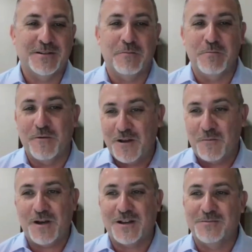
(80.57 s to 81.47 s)
So Maria,
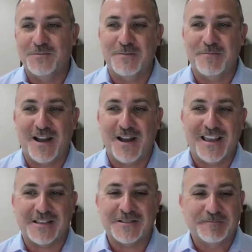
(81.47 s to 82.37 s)
welcome to the
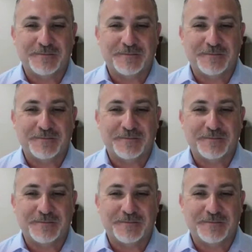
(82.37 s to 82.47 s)
podcast.